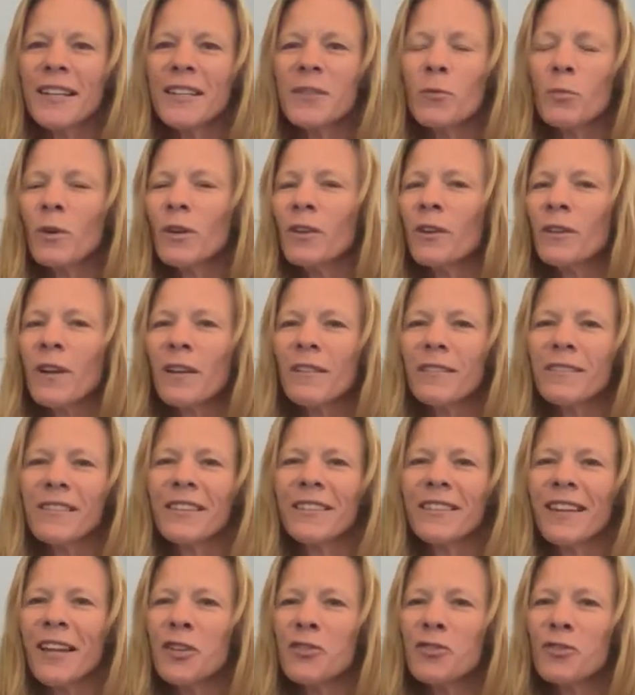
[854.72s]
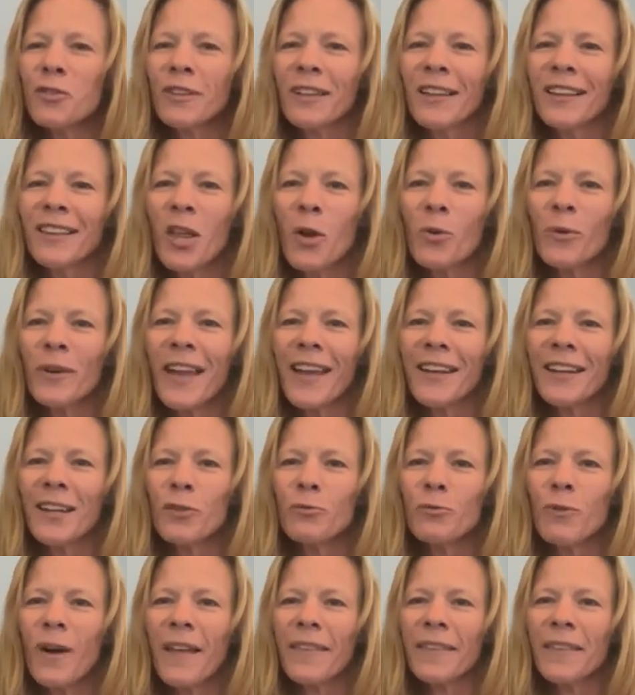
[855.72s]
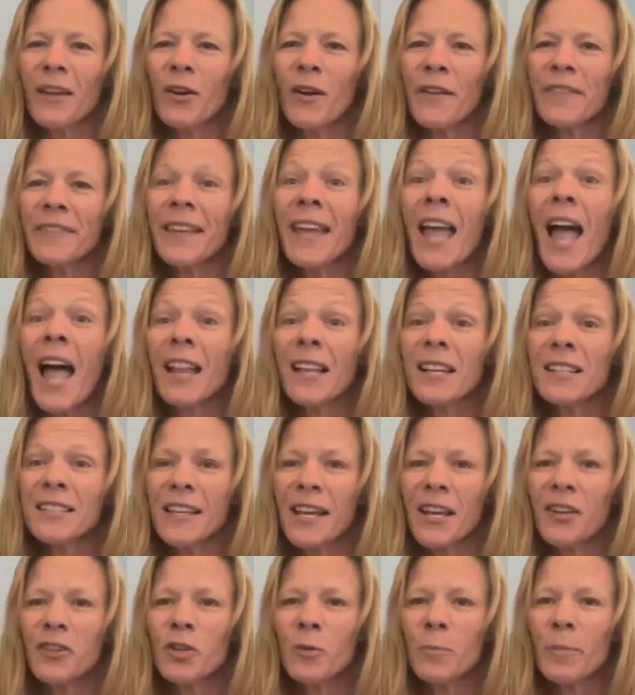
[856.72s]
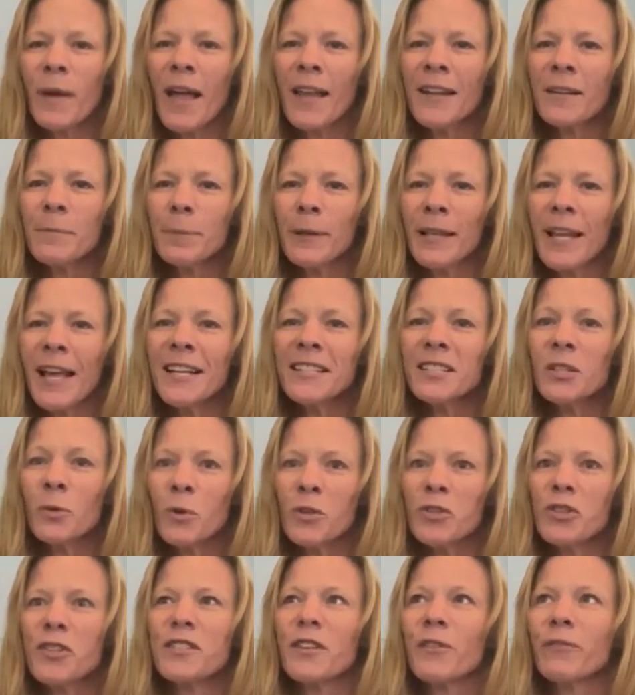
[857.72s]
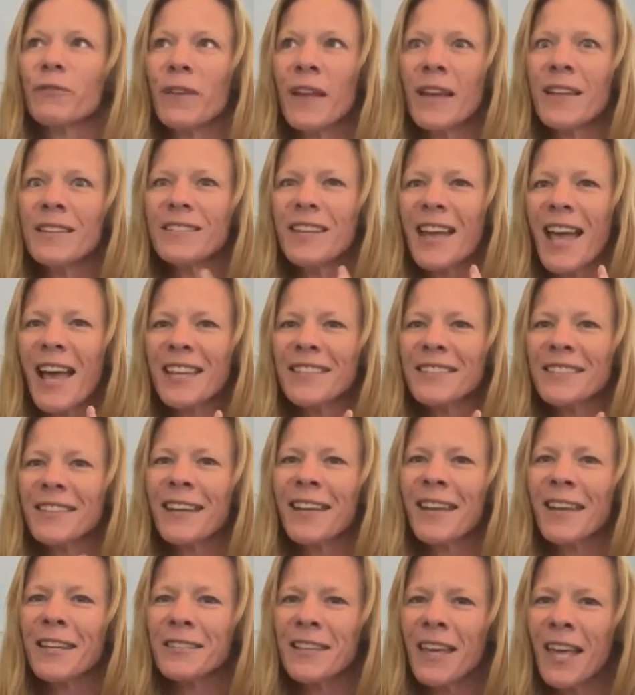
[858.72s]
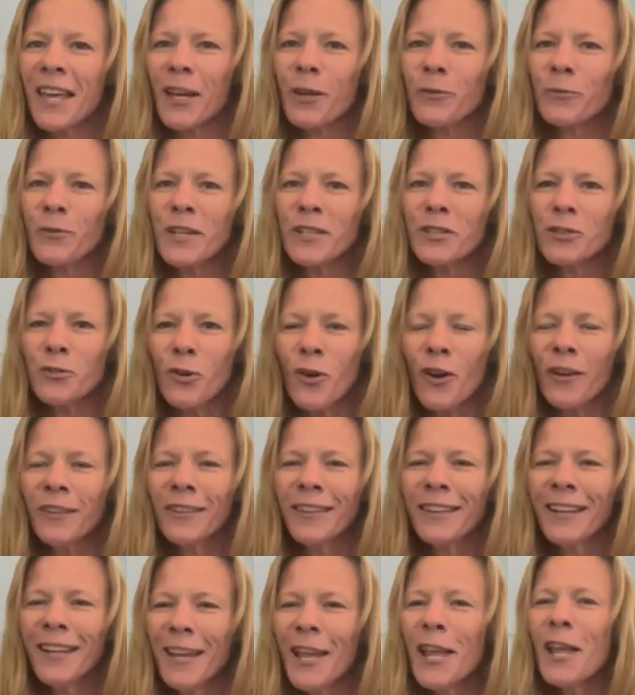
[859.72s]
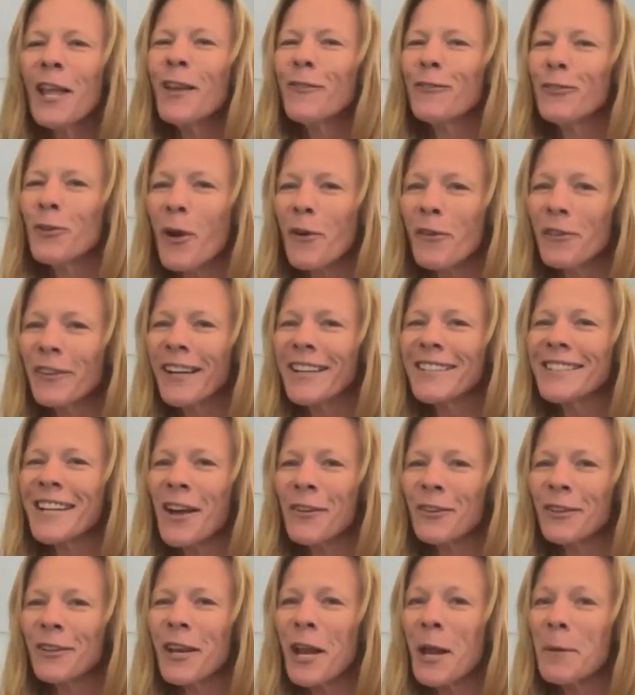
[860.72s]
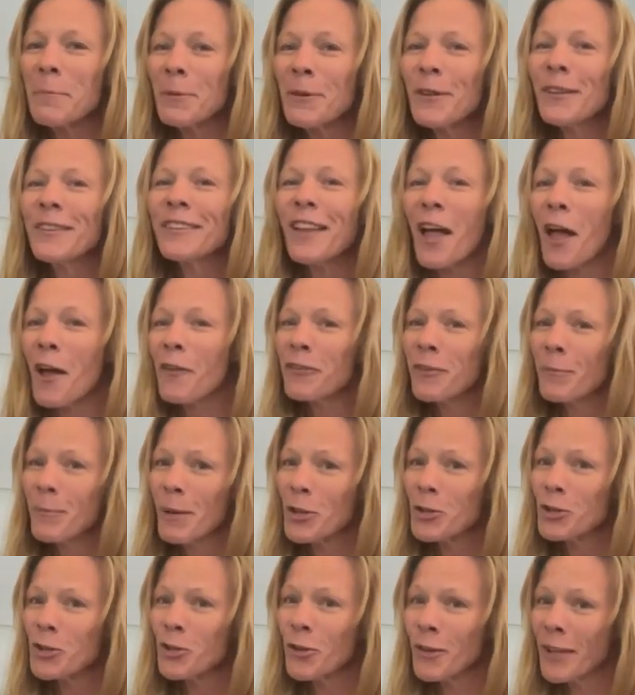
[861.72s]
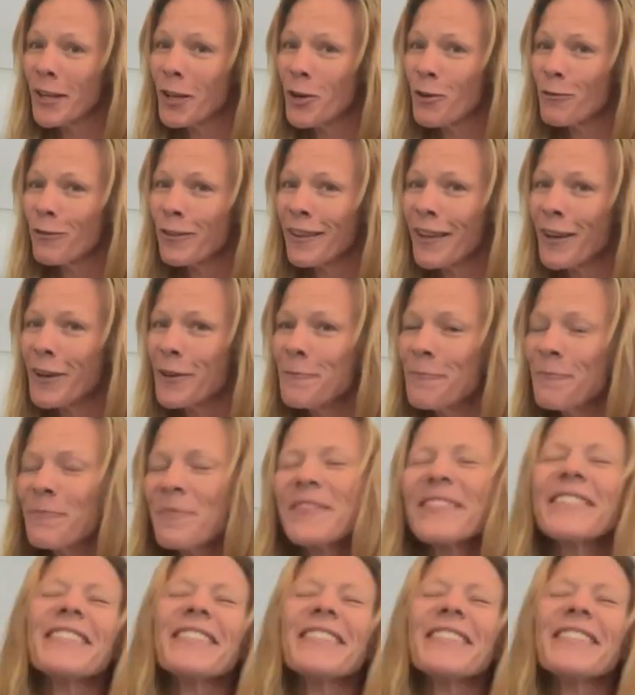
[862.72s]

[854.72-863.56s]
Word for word: It, we're centrally located right there at the Alexander Plaza, which is a fantastic Italian restaurant. If you ever get down to Naples, I'll have to make sure you get over there.